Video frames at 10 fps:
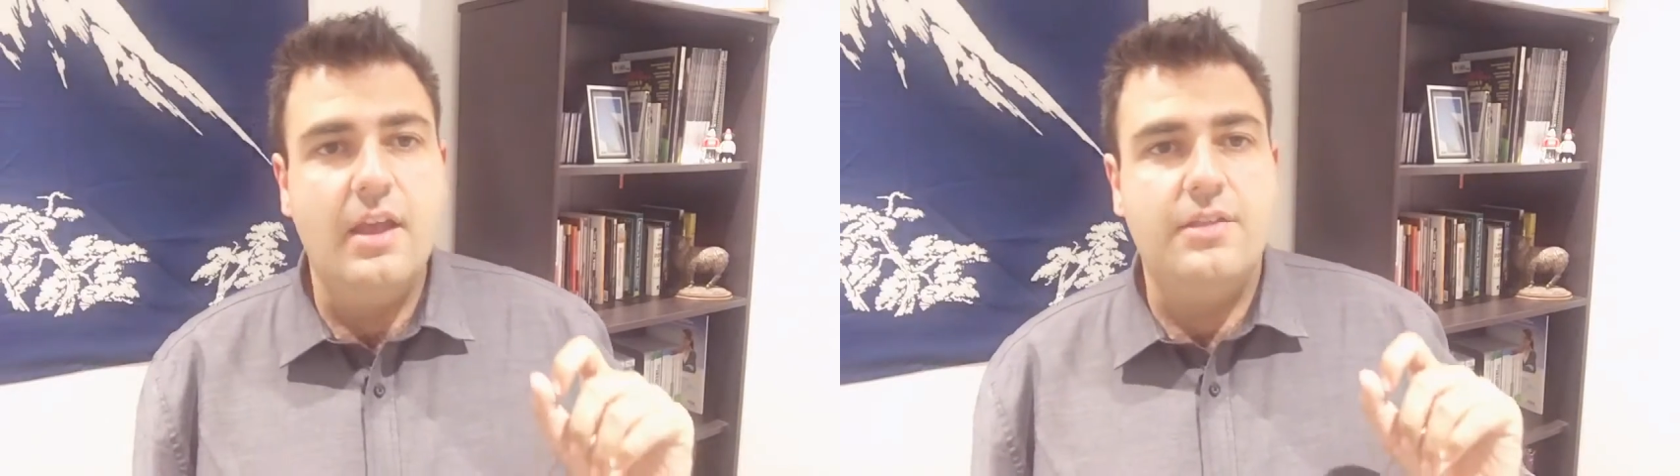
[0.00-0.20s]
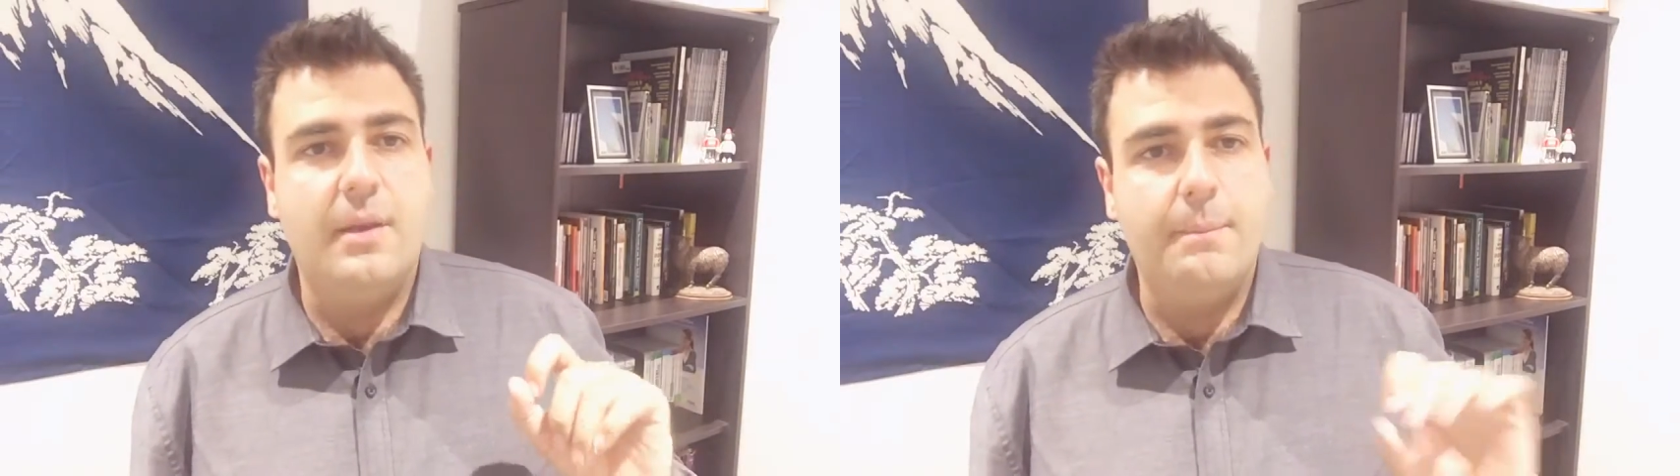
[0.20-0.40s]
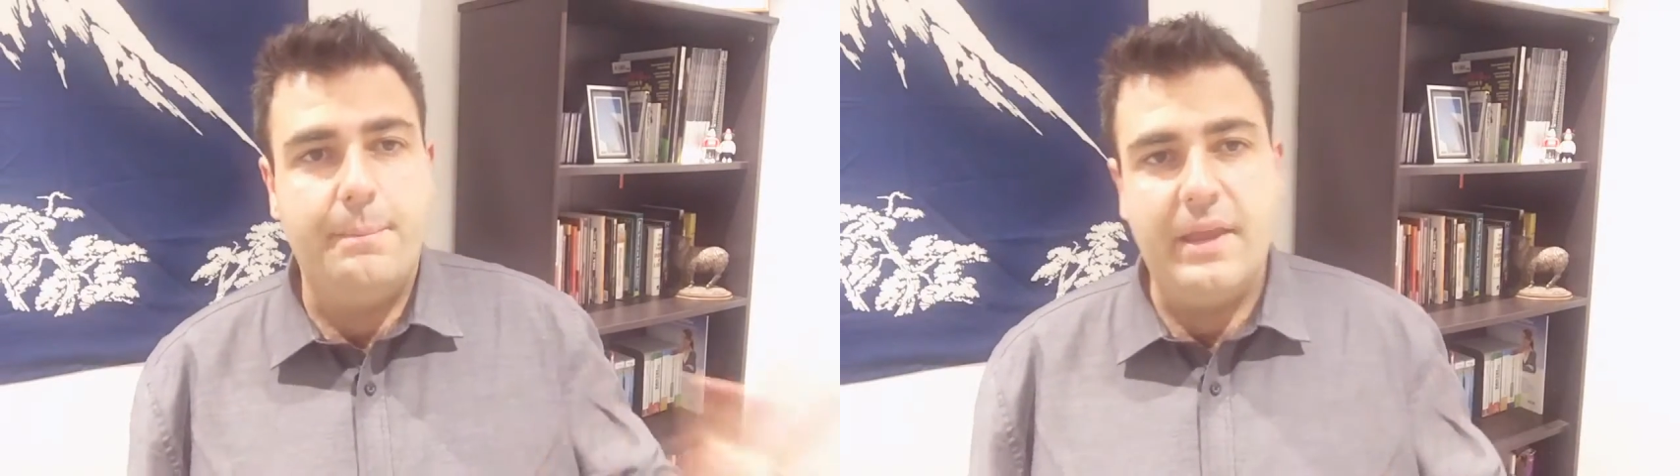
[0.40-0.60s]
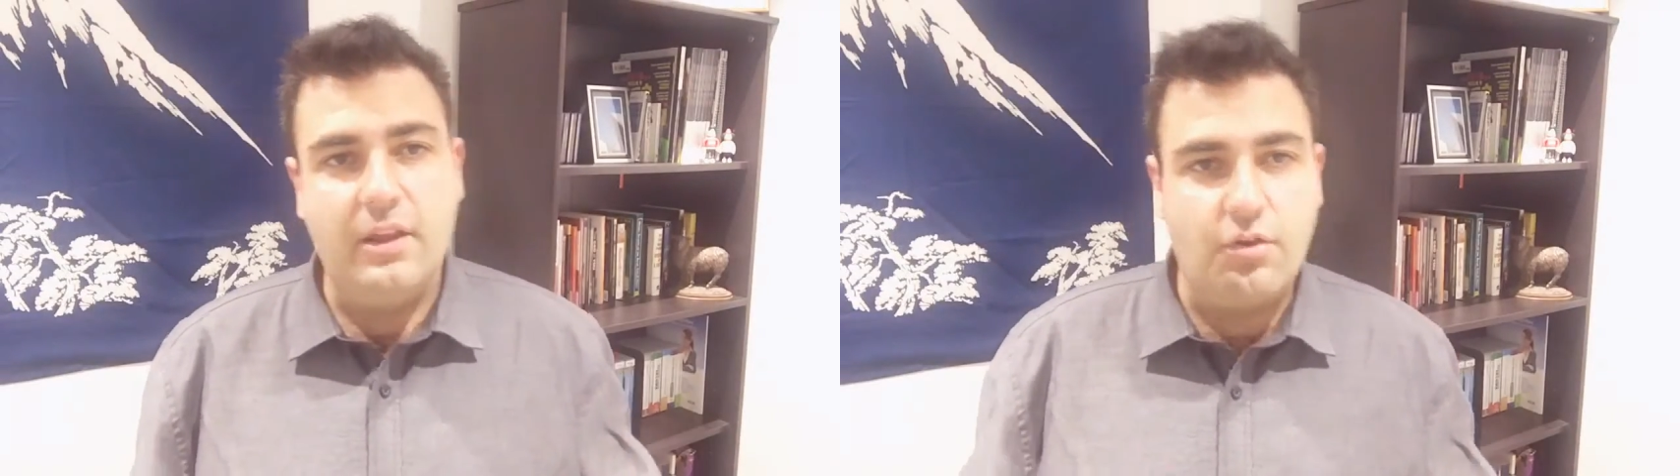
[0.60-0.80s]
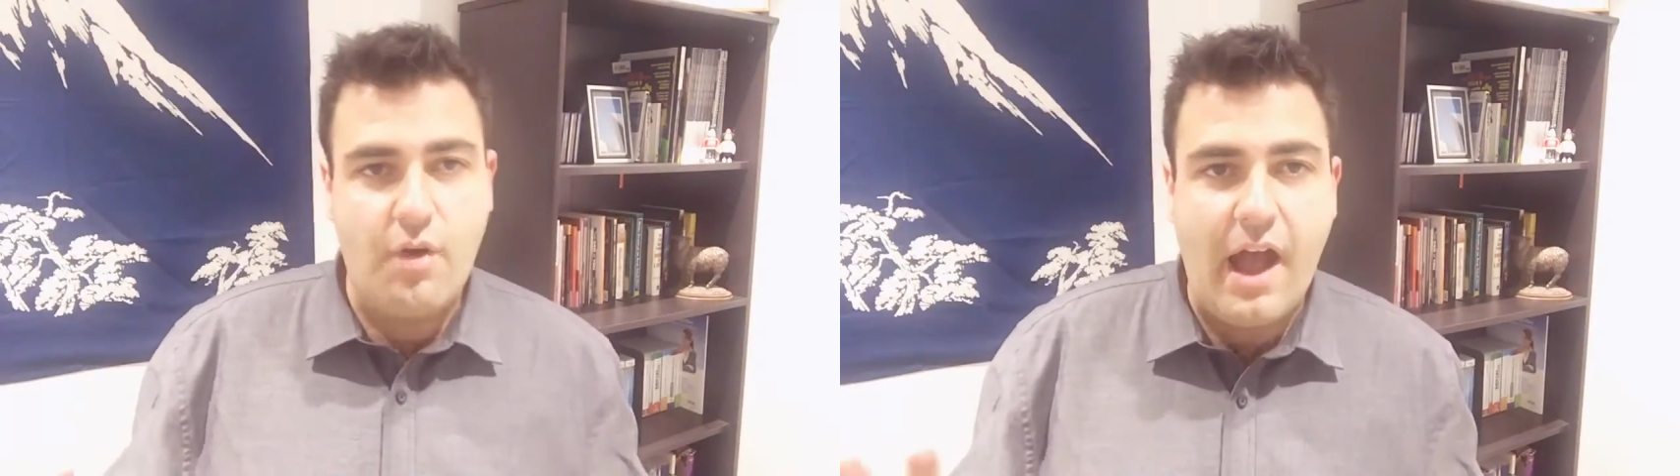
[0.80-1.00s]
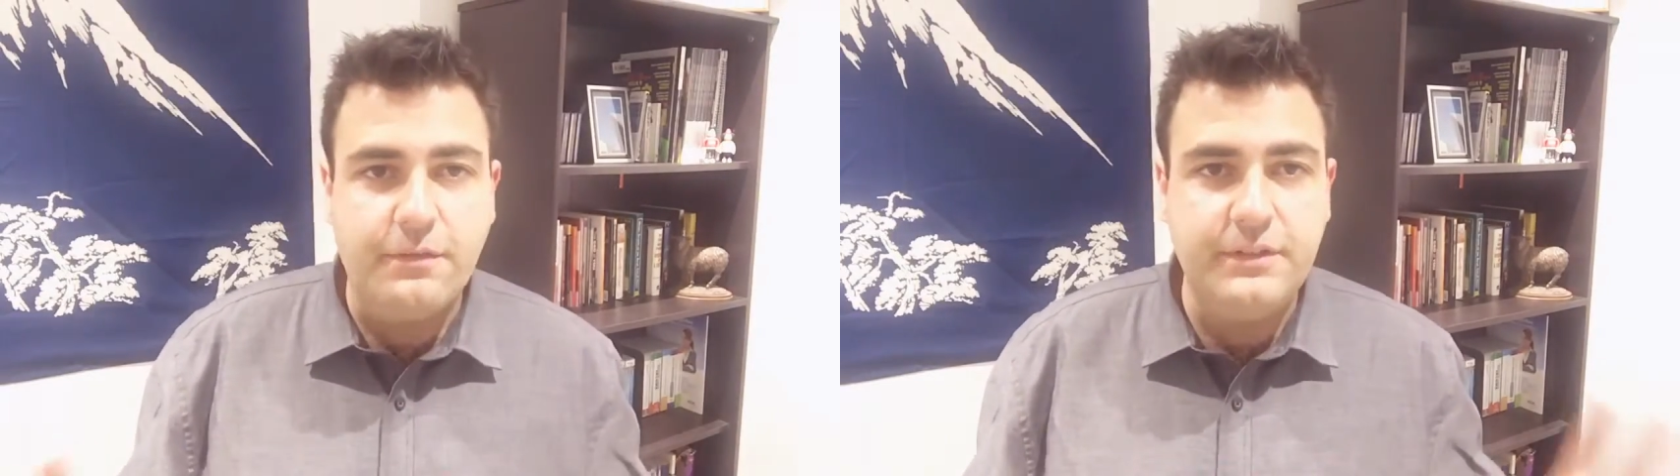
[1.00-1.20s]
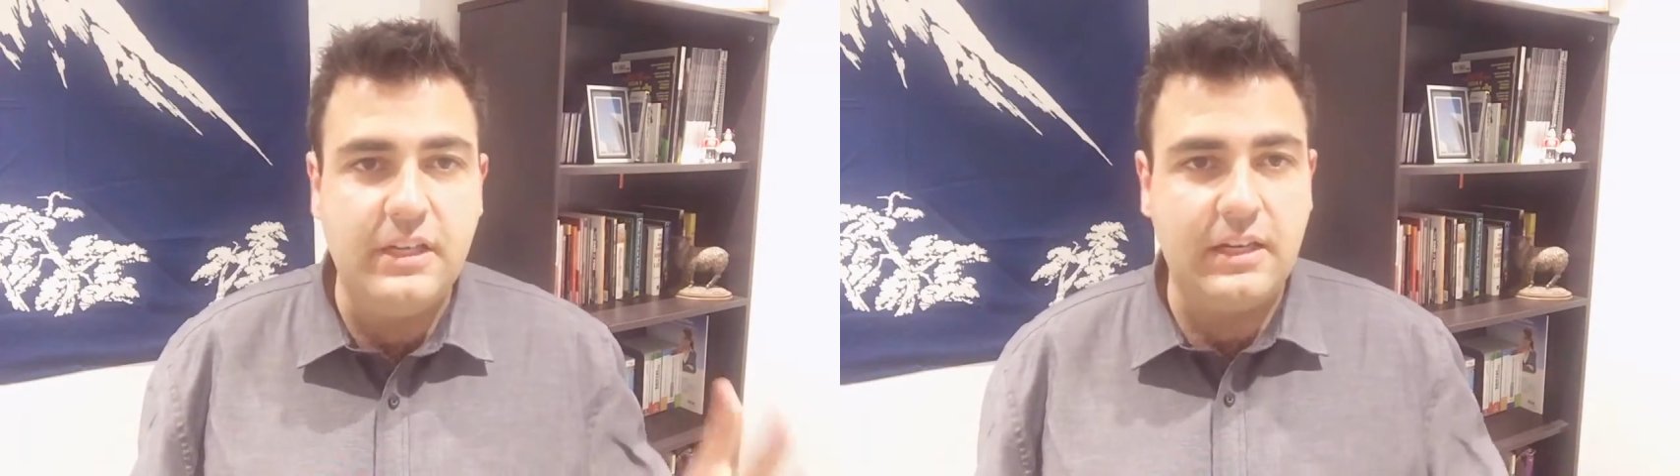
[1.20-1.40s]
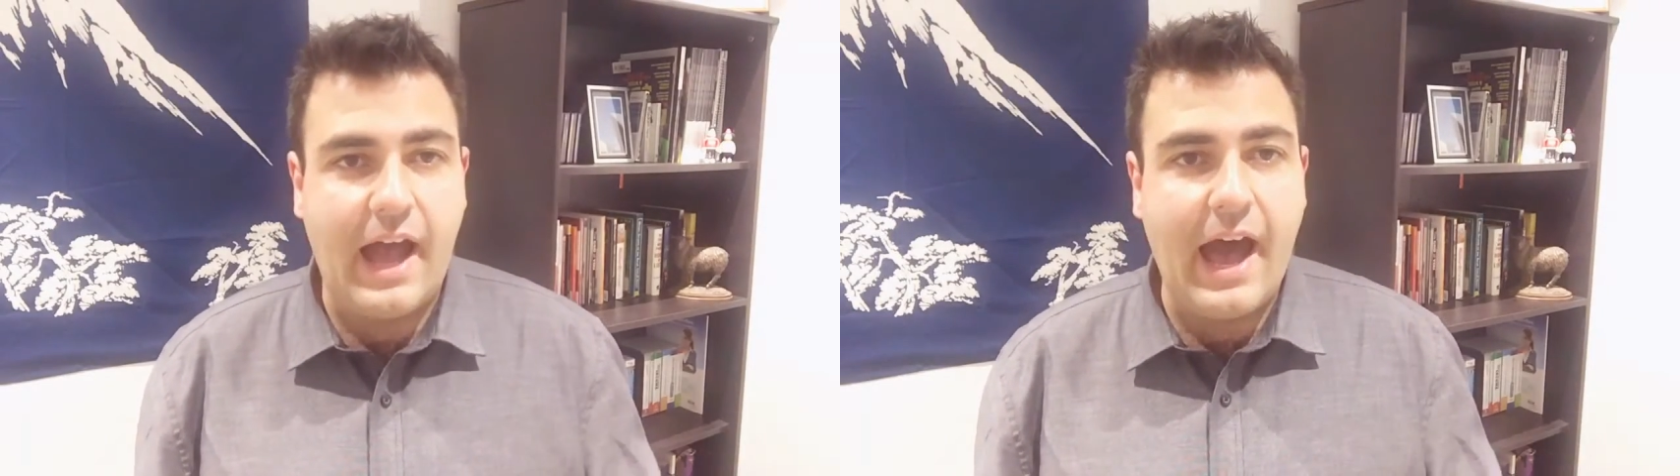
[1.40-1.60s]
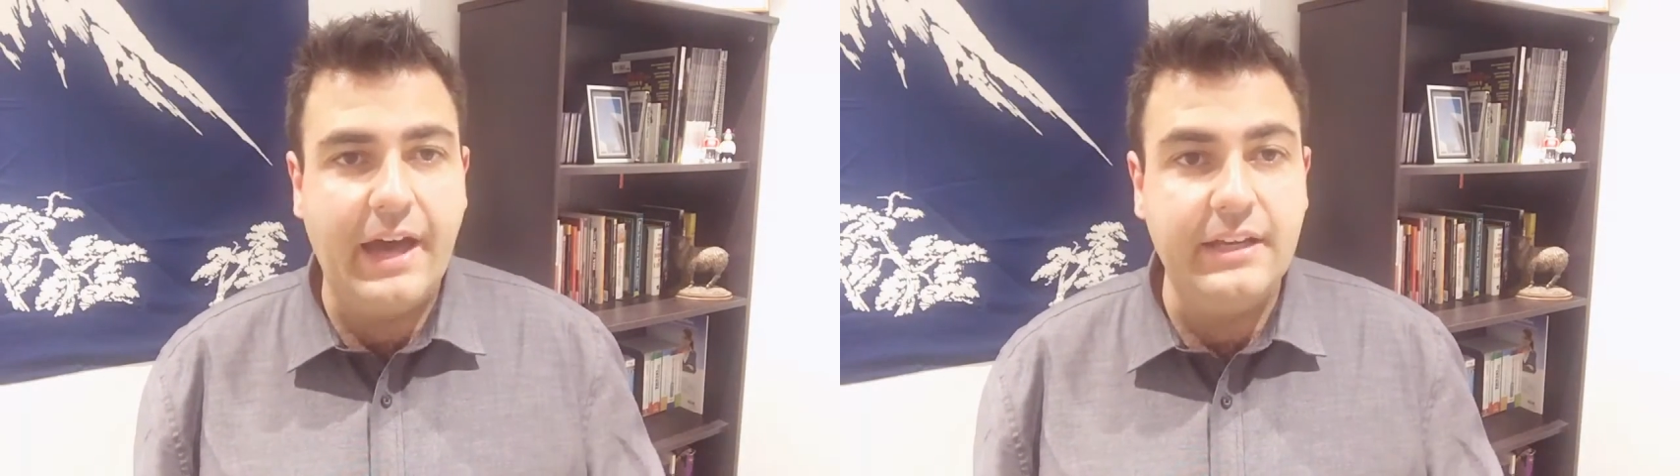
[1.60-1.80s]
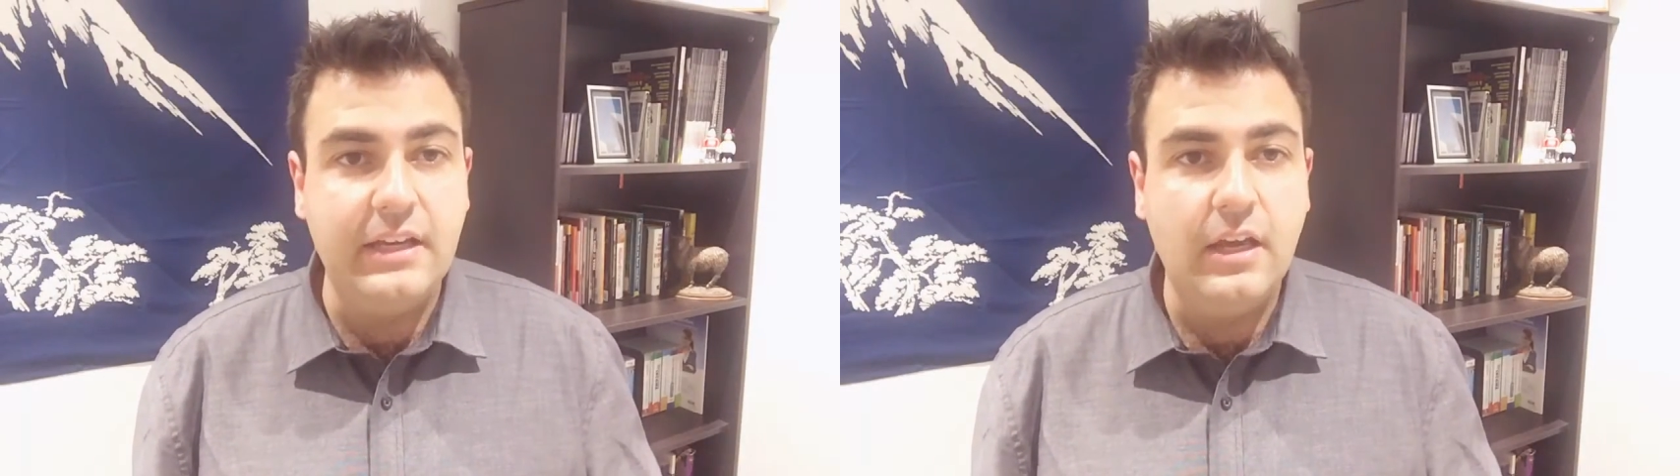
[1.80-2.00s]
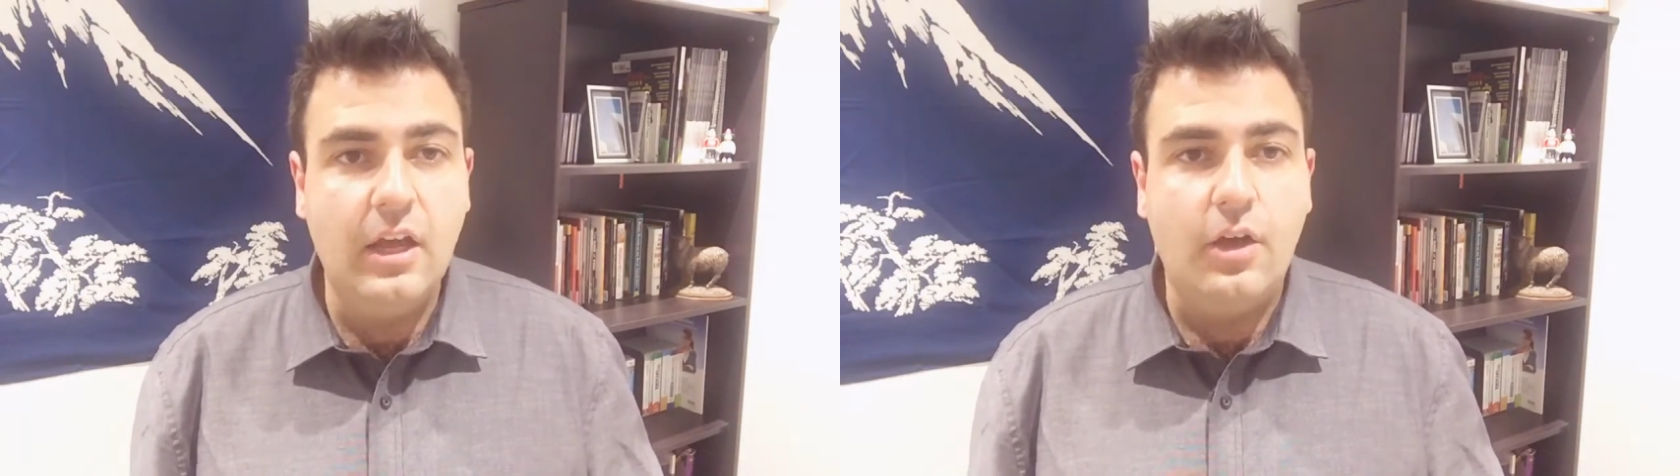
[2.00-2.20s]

they're being crafty and arty.